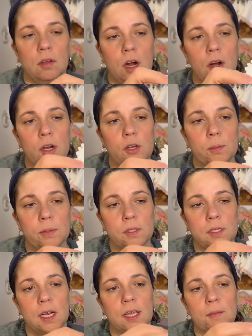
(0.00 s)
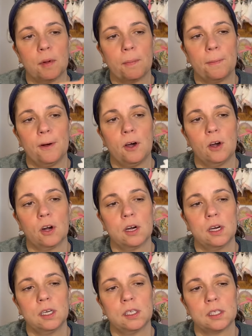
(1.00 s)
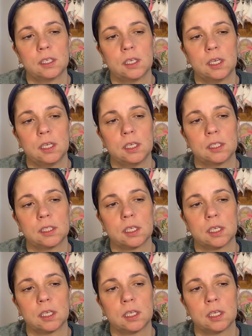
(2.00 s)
Are you supposed to take them apart? And it's a